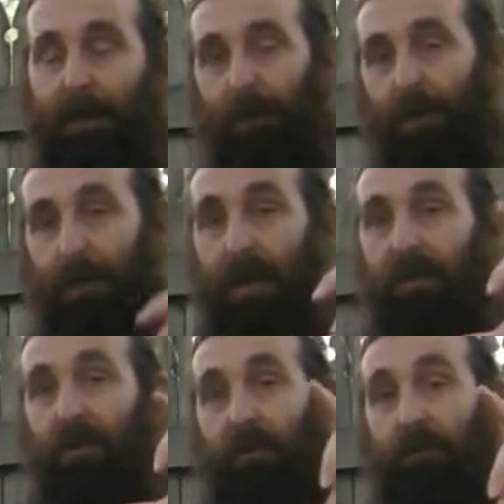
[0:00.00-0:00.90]
And what I'm going
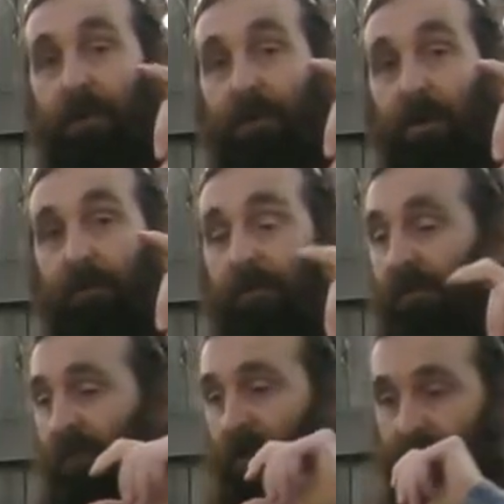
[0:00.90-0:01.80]
to do for the
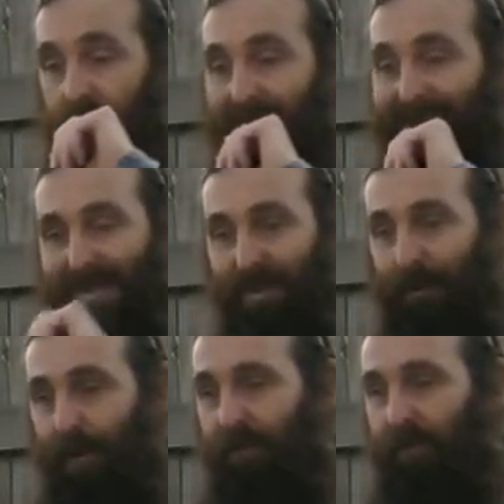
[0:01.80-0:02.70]
nitrogen cycle is
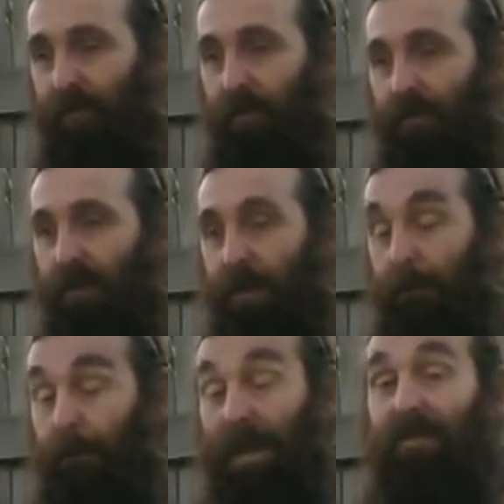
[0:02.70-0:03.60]
I'm going to do a very
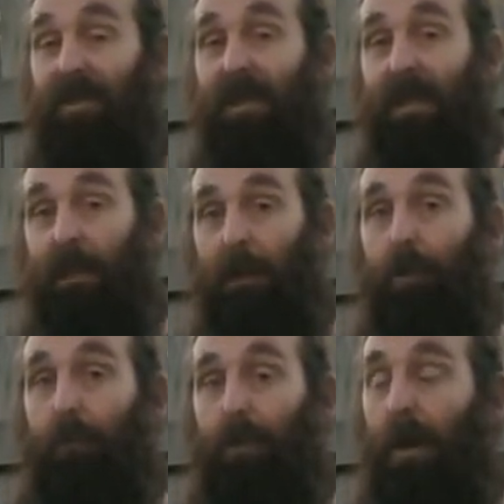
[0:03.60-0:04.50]
basic little
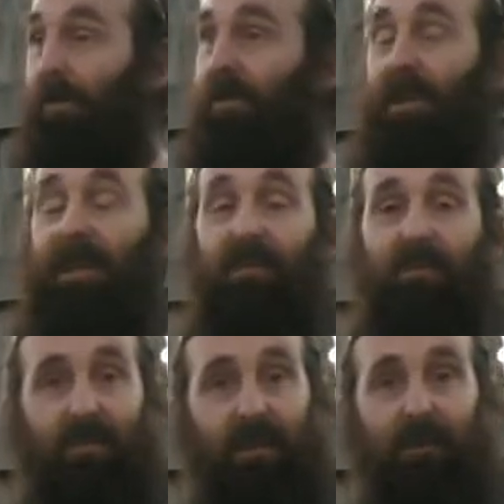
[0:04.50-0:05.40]
loop. Oh, seeds
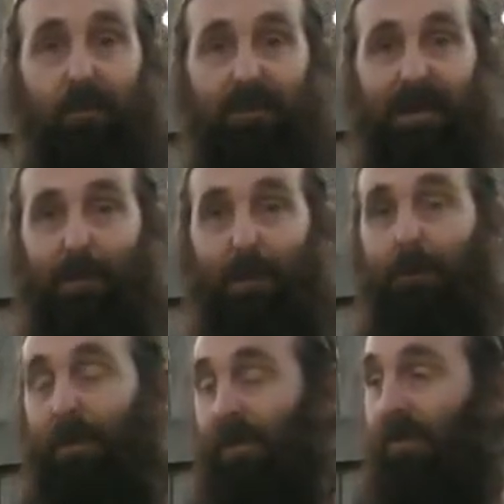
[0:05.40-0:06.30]
was another
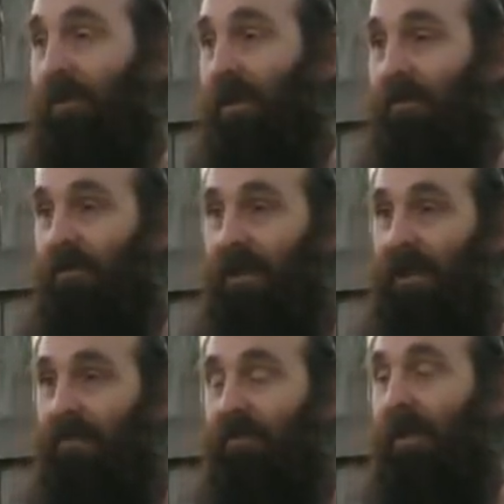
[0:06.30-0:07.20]
one when things go to
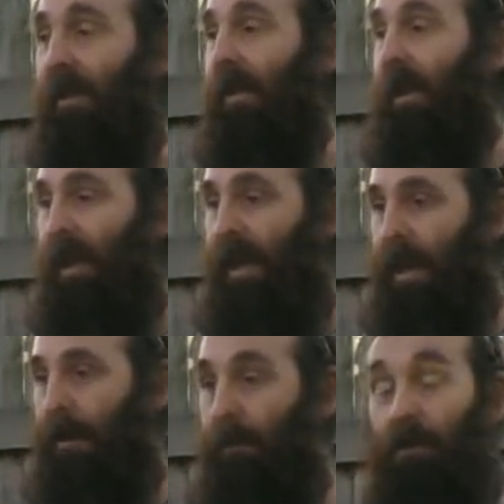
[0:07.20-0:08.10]
seeds,
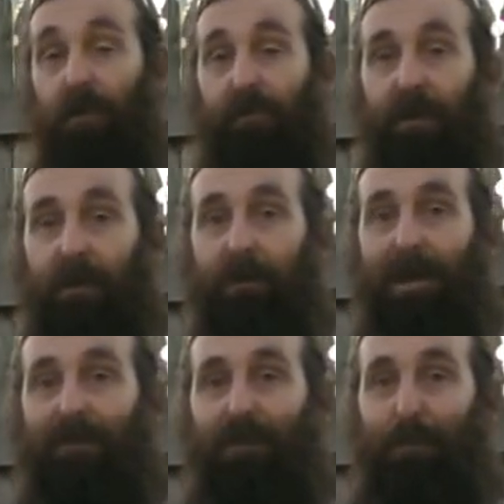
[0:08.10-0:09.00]
and also
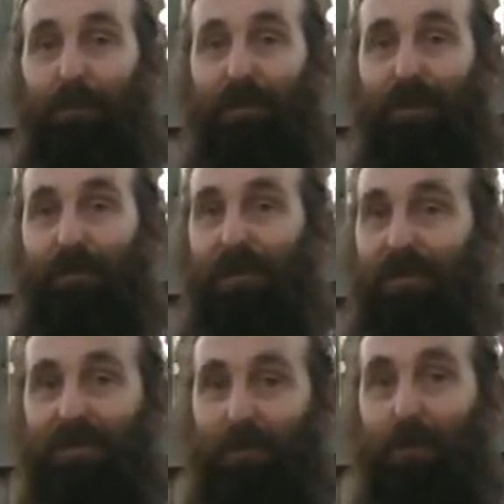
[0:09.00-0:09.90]
grasshoppers for the
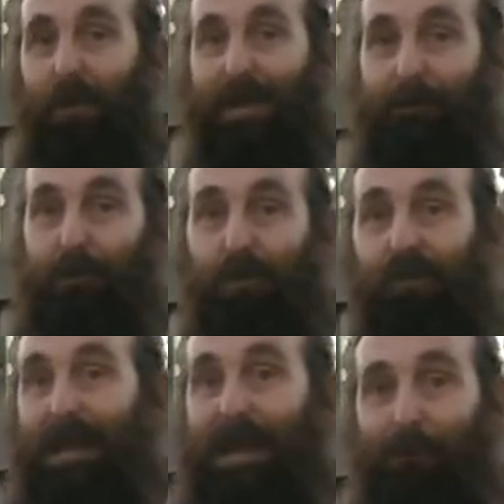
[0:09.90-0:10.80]
fish. They're all inputs
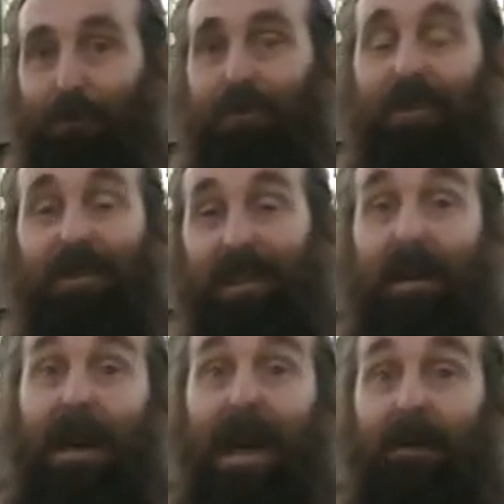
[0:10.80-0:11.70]
and outputs that
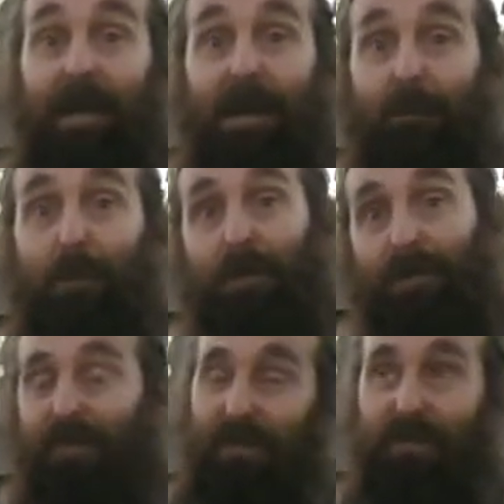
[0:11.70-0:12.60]
are valuable in
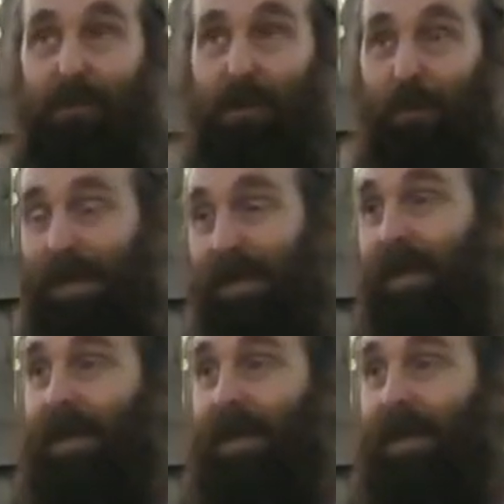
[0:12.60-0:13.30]
the system in a way